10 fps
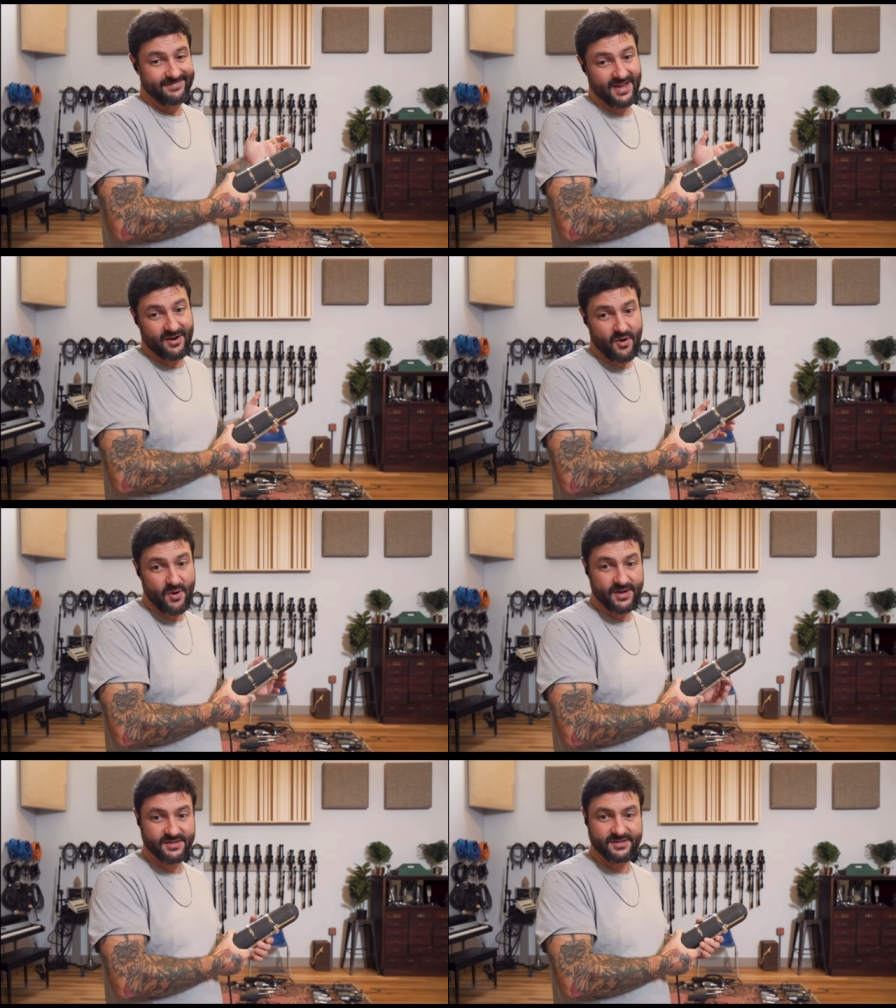Not
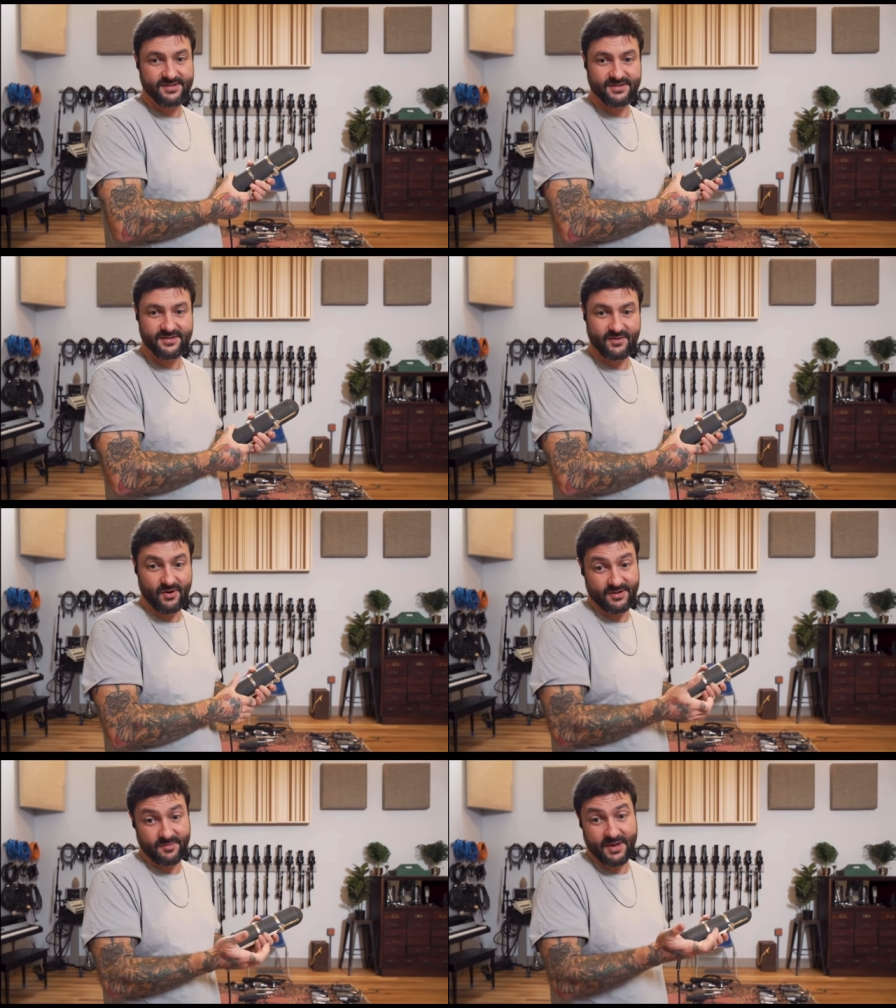always,
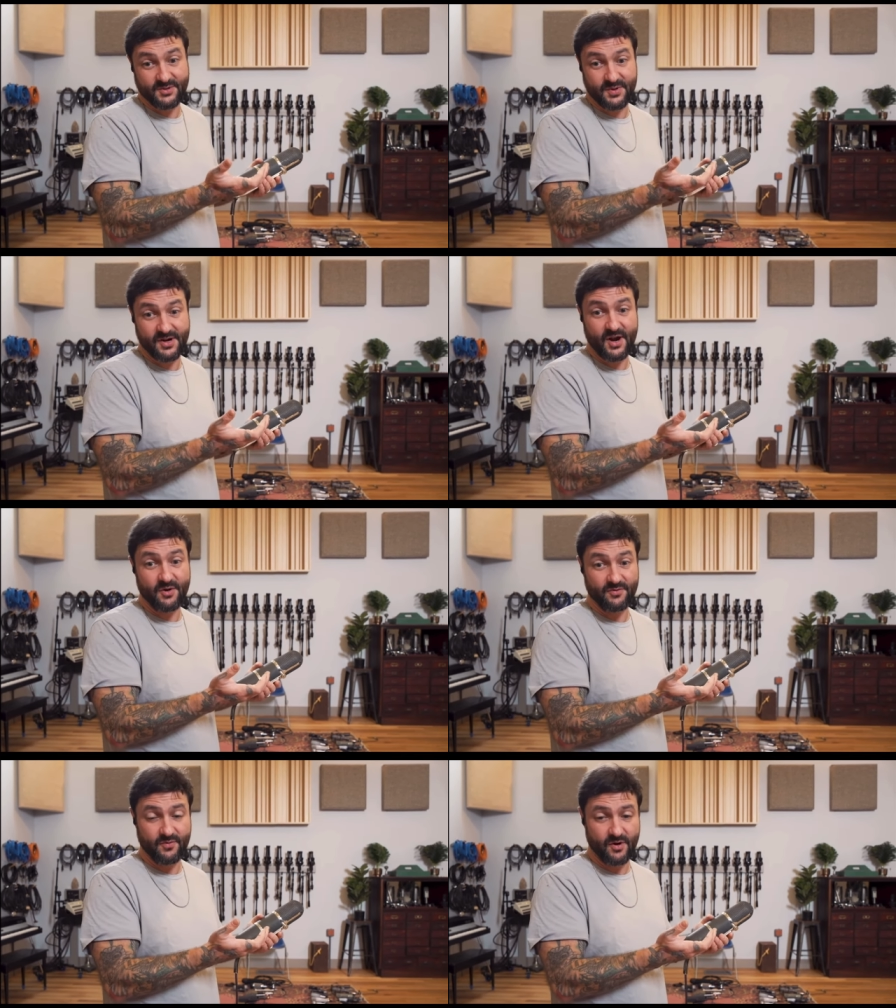or it depends what you're
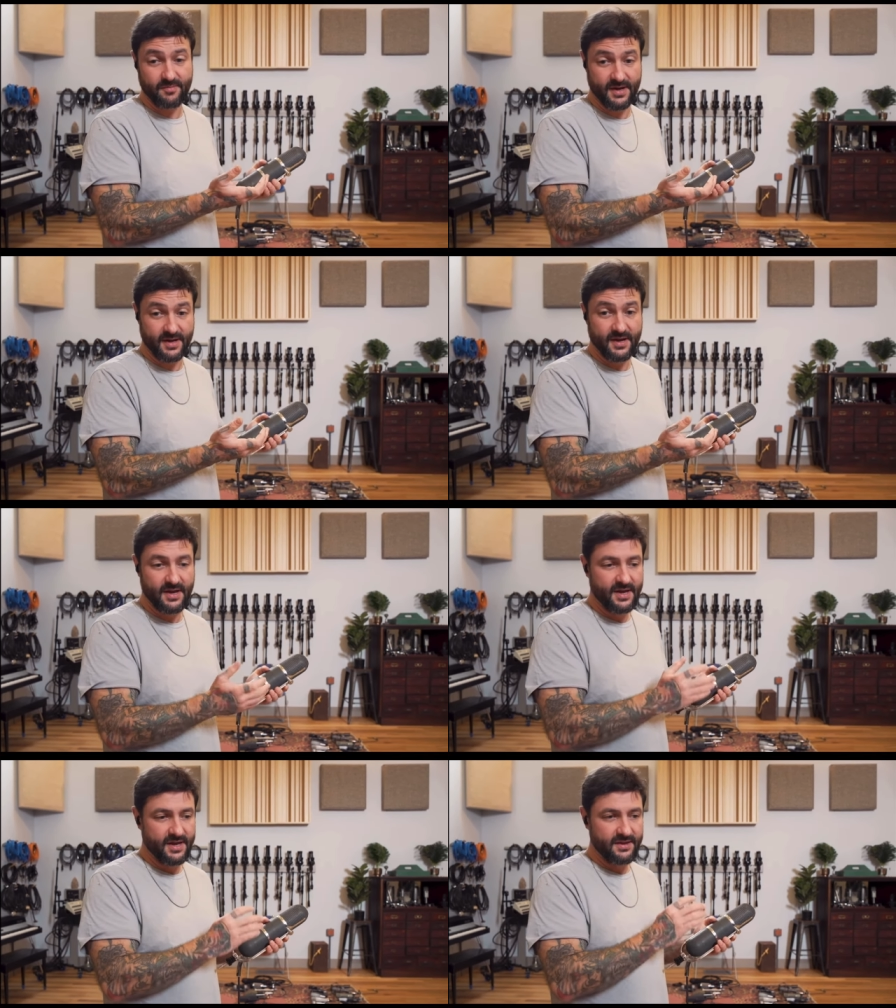going for, but
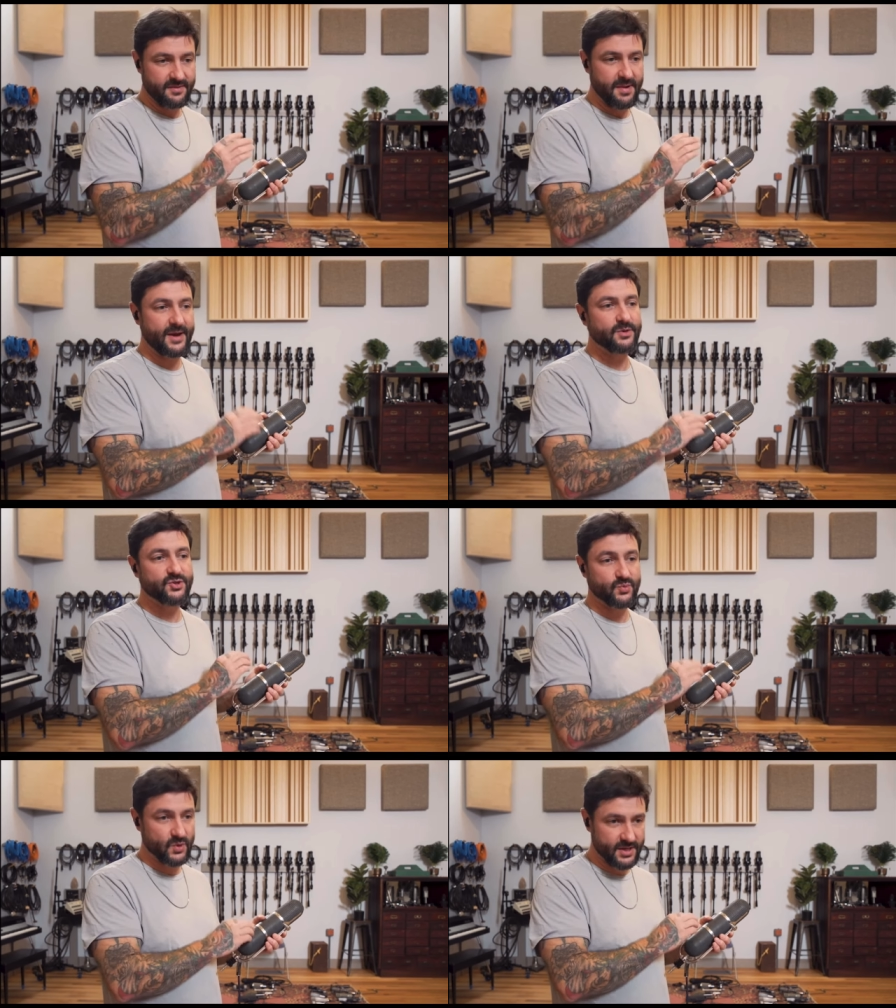the mic
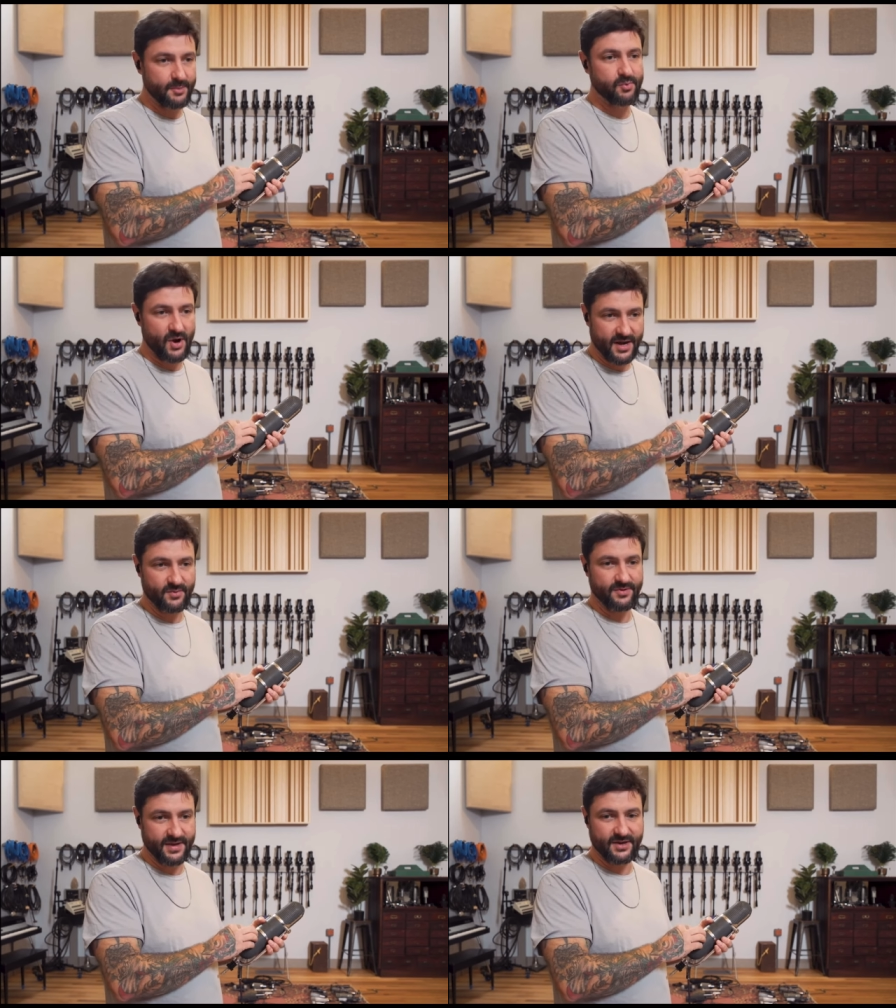was really bright
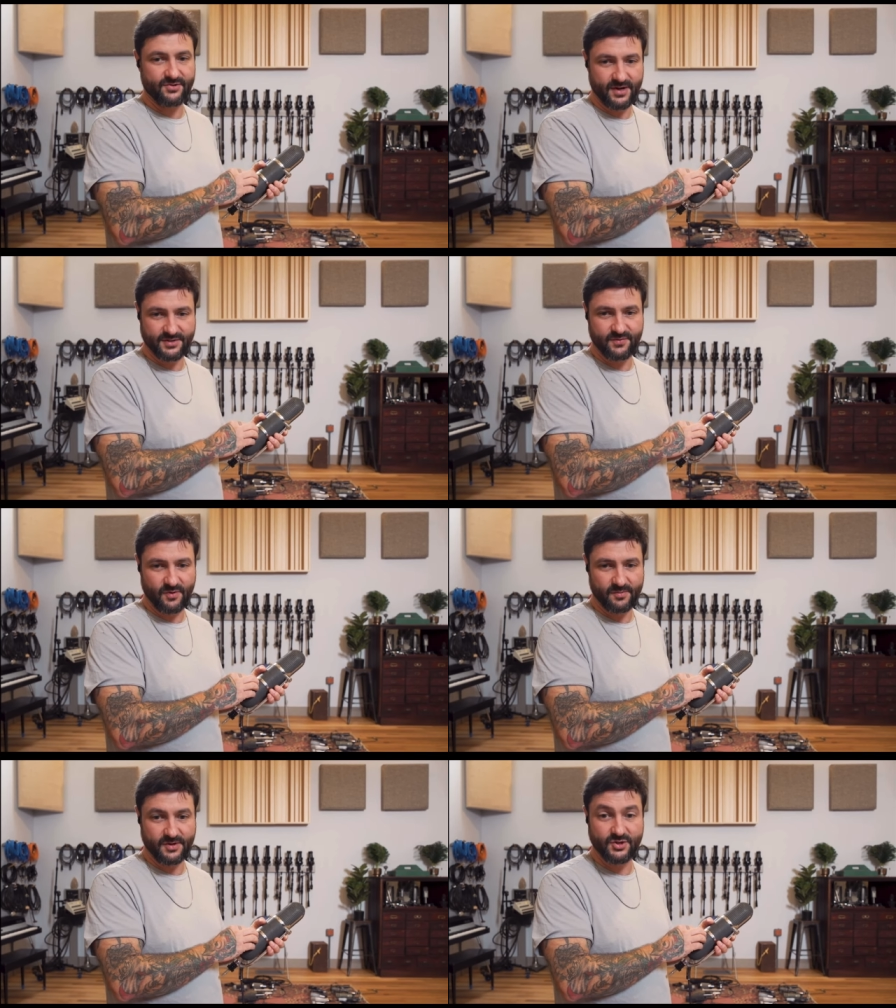with that
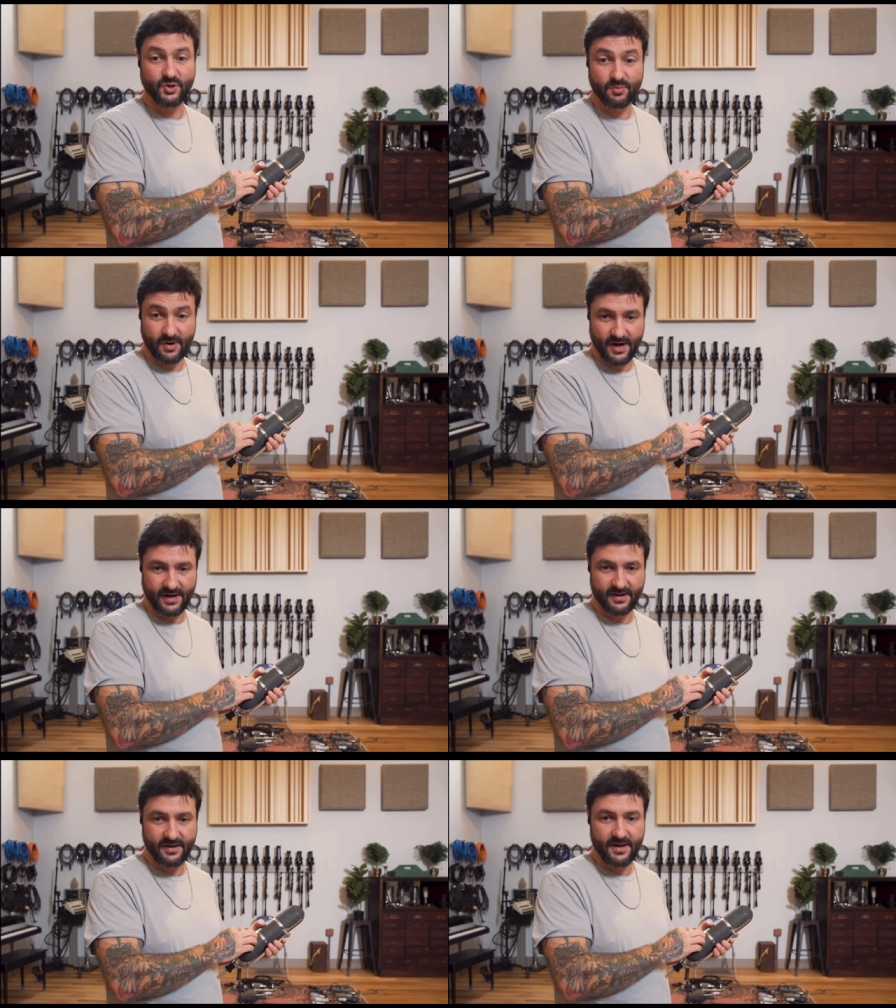transformer, too bright.